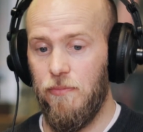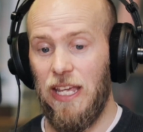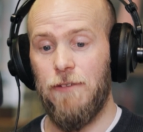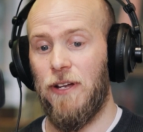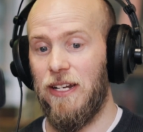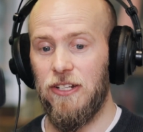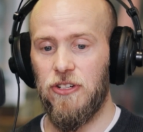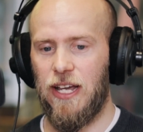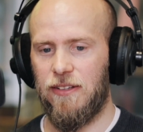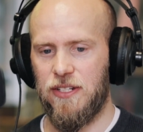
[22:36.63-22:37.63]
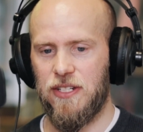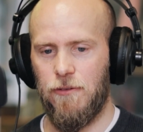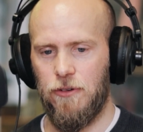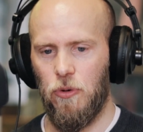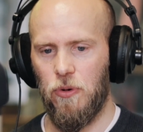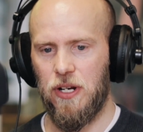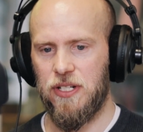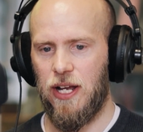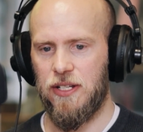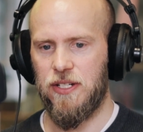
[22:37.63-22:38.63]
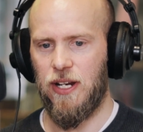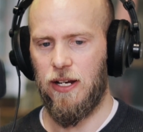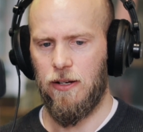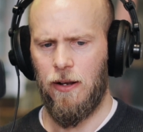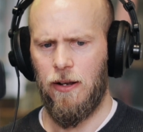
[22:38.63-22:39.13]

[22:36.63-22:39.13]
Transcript: if they need to get their stuff in orders, I'd say,